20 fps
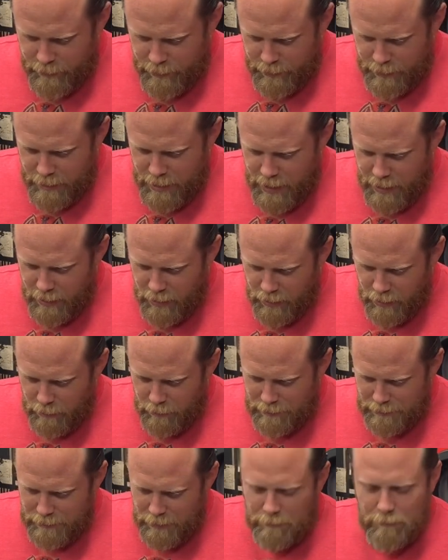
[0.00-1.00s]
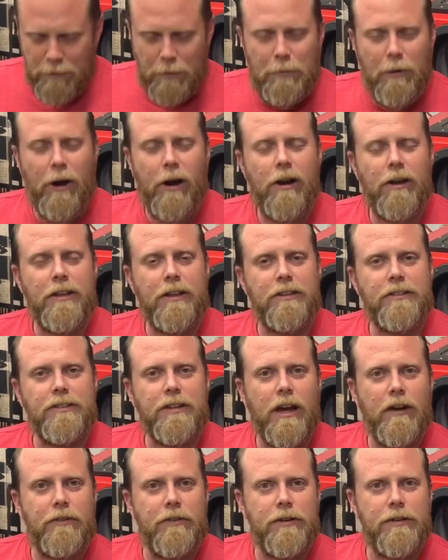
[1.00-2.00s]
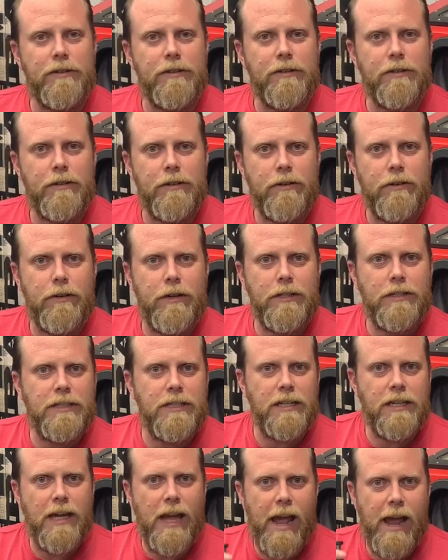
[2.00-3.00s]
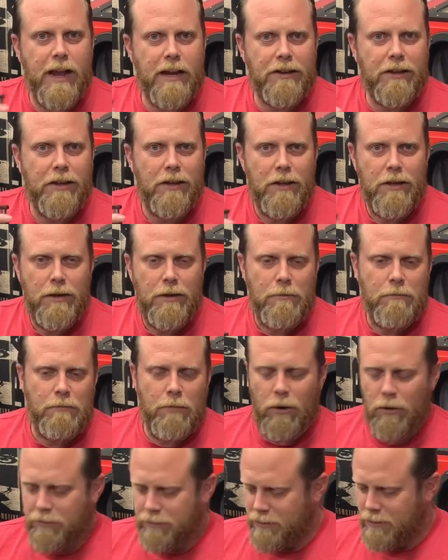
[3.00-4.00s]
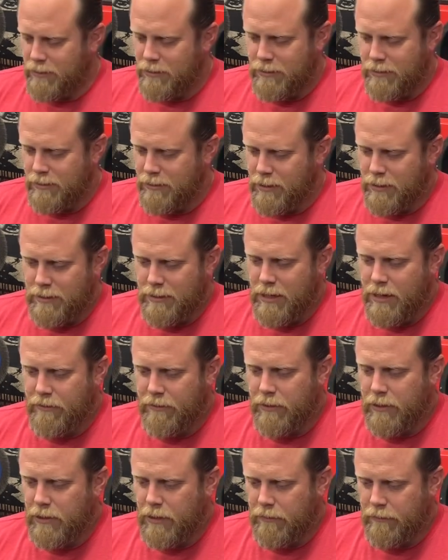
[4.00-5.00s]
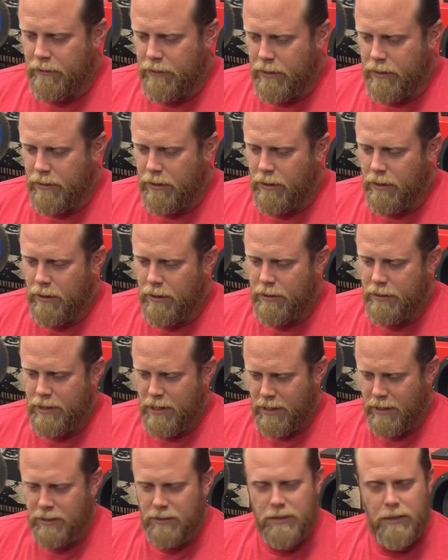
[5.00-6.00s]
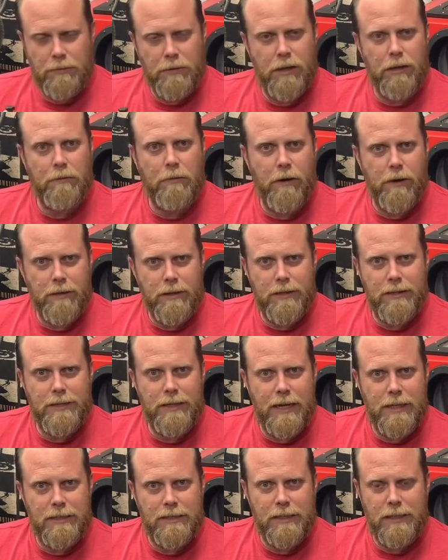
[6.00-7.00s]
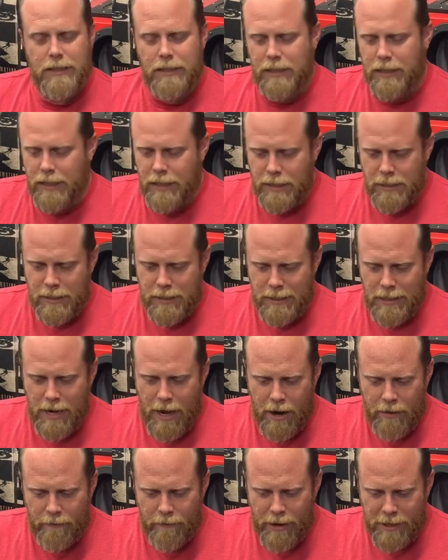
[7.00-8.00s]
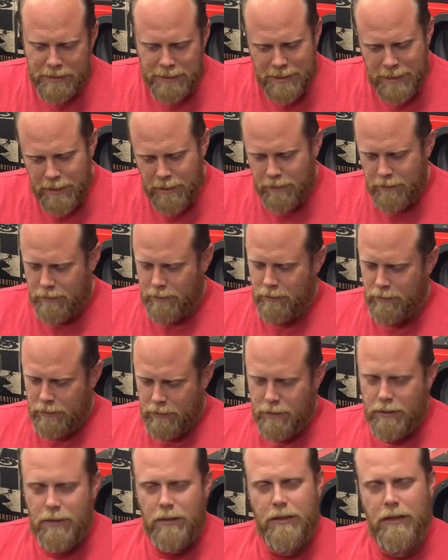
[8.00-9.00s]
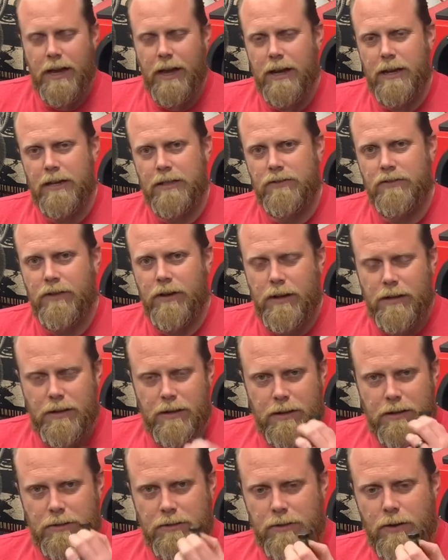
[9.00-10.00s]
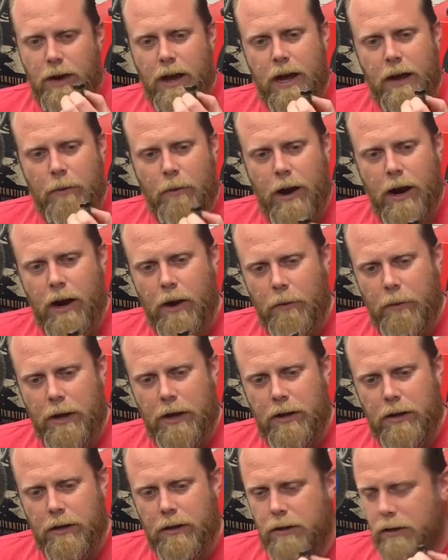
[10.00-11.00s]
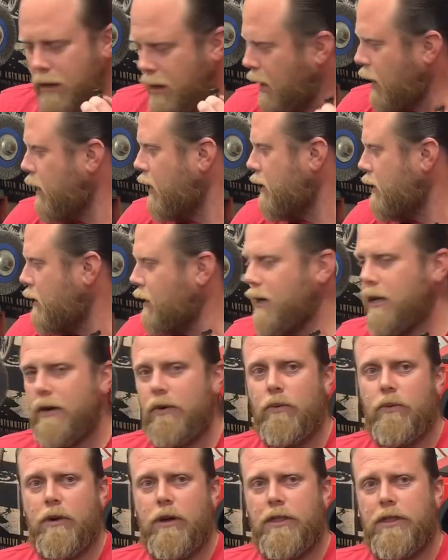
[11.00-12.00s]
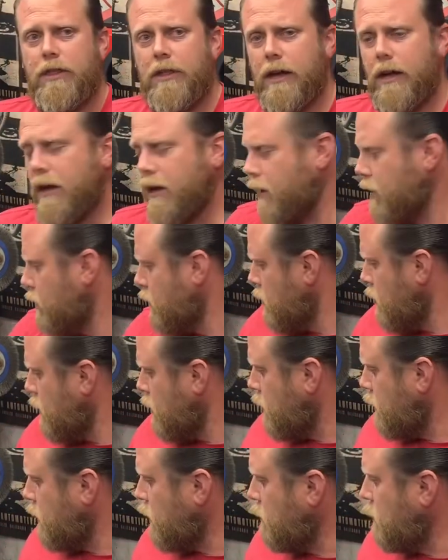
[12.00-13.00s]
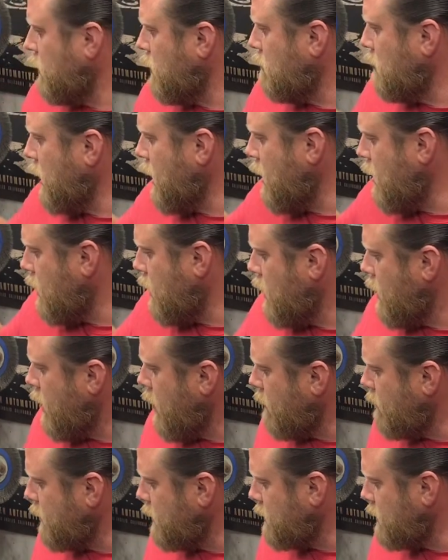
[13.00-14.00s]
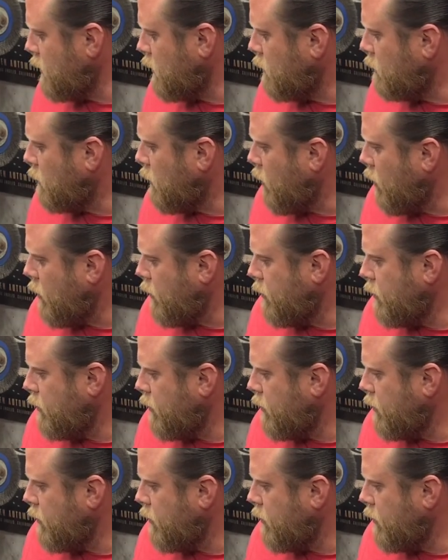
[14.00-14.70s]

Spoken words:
taking something apart that's covered in greasy caked bolts is never any fun. Taking something apart that's nice and clean and not rusty, that is fun. So I wire wheel and hit with a little bit of paint every single bolt